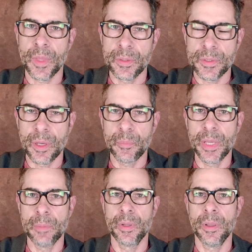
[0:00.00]
Some
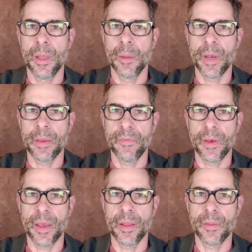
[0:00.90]
people might
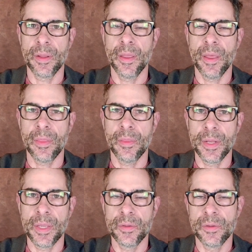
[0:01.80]
find that they
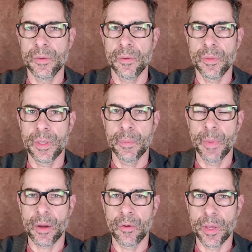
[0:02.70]
need to do the
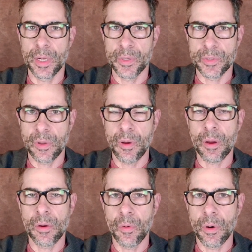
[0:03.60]
microenemas
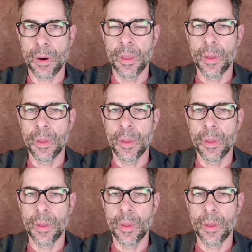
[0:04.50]
longer or